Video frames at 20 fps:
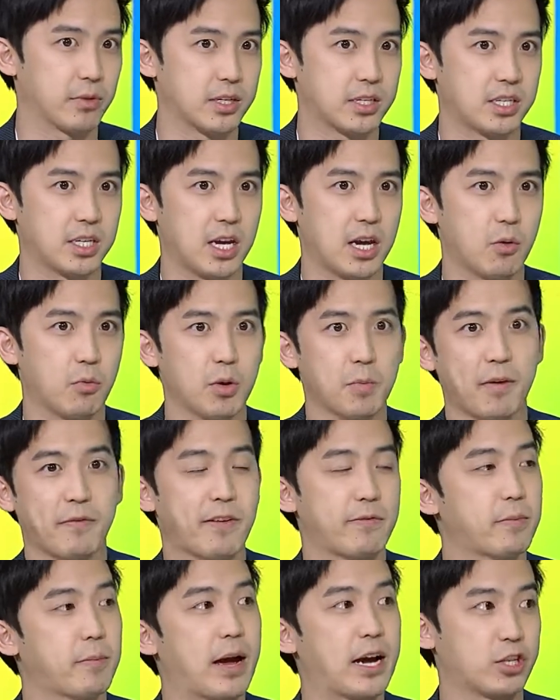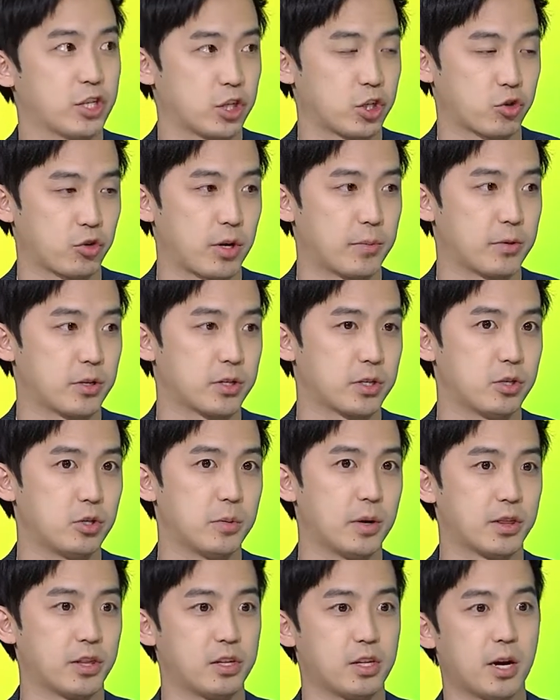Let's say one of my favorite Magic streamers,
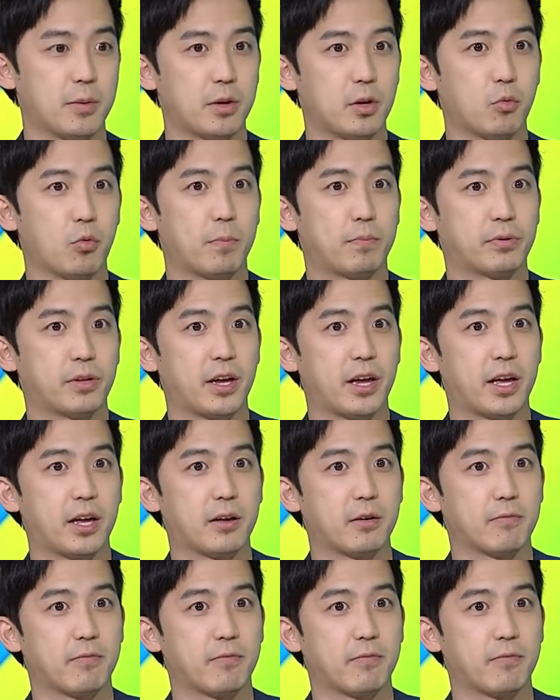Numat the Nummy, will play